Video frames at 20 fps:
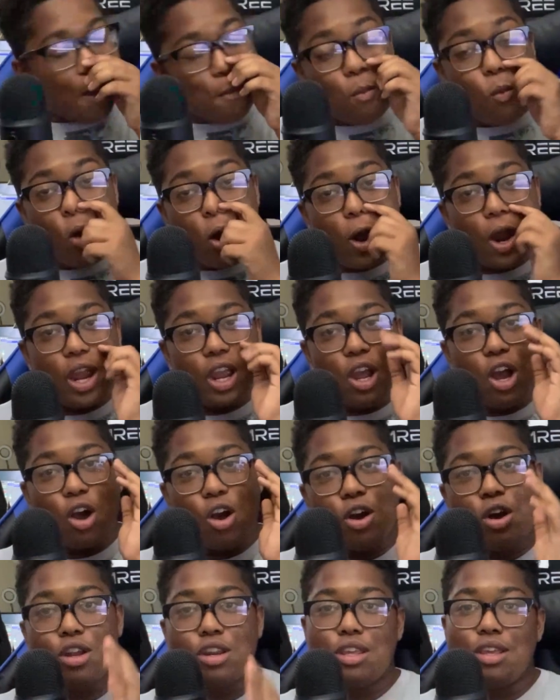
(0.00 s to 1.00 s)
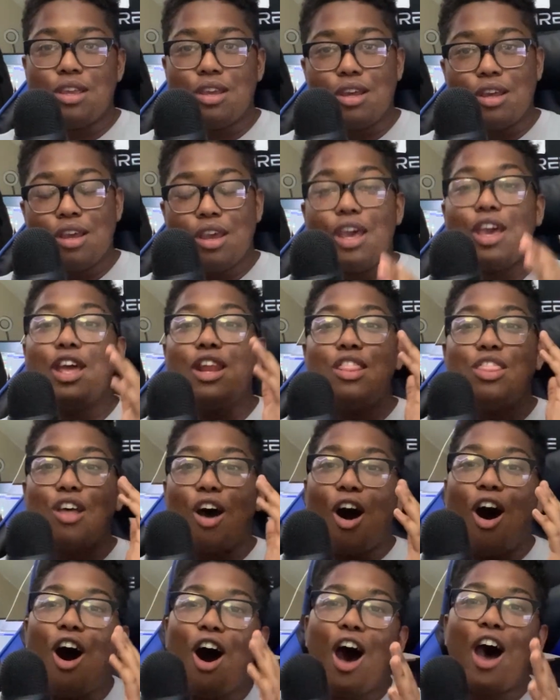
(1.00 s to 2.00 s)
I'm wearing a hoodie in
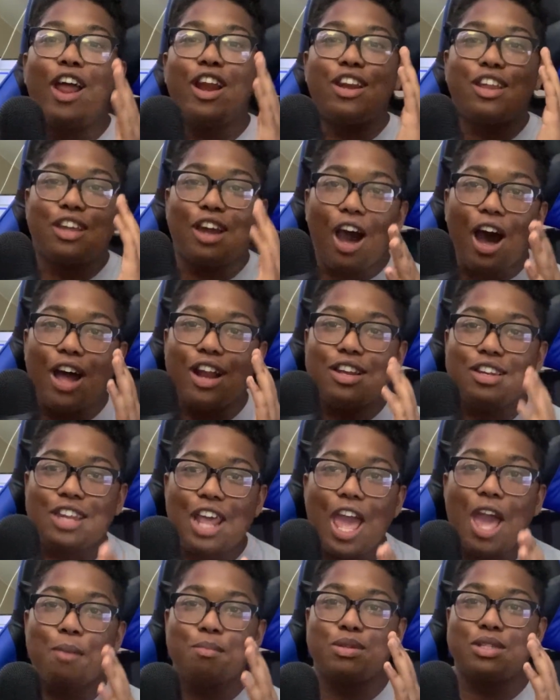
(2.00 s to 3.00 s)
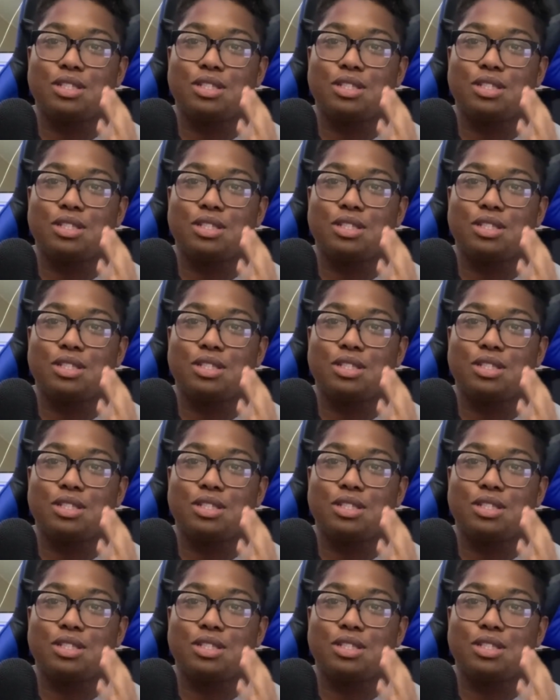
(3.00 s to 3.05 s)
the hot goddamn